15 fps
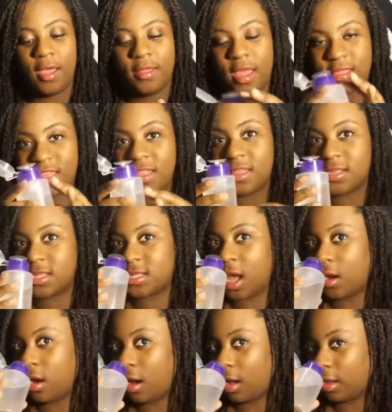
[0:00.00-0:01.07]
I think this is
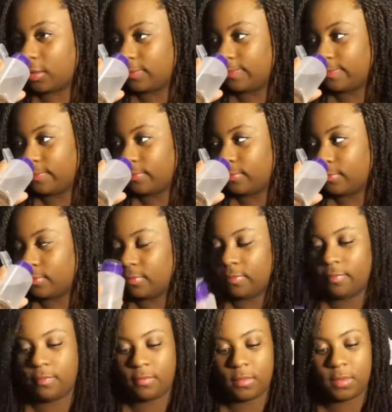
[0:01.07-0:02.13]
alcohol.
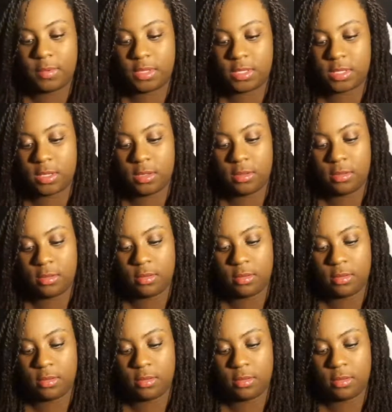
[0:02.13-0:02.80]
Let me see.